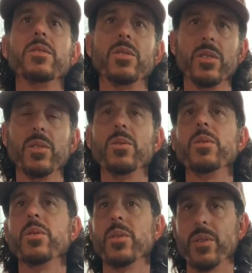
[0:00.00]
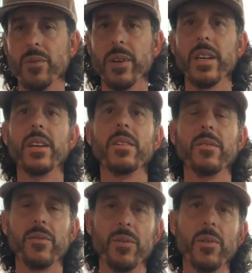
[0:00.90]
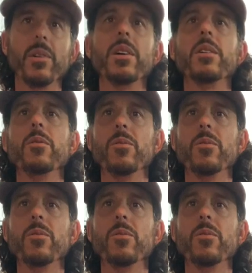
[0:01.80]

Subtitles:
2, 3, 4.